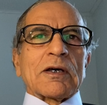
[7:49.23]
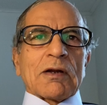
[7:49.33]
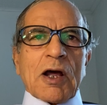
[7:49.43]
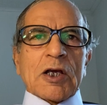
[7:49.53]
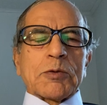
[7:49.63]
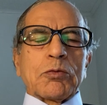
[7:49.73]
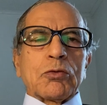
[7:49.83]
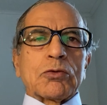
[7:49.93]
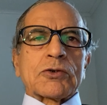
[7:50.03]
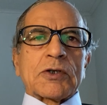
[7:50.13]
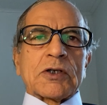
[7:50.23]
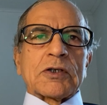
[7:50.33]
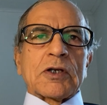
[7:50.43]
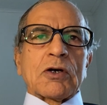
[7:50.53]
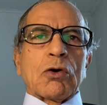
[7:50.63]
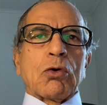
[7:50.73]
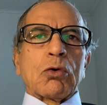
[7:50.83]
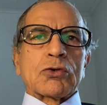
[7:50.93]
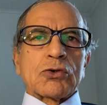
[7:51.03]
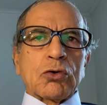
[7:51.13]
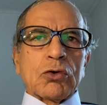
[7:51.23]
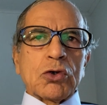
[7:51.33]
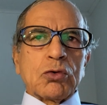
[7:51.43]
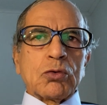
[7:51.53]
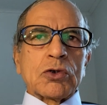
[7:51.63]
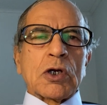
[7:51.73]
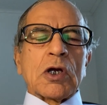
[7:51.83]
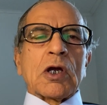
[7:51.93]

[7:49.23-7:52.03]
Rajput sins are so huge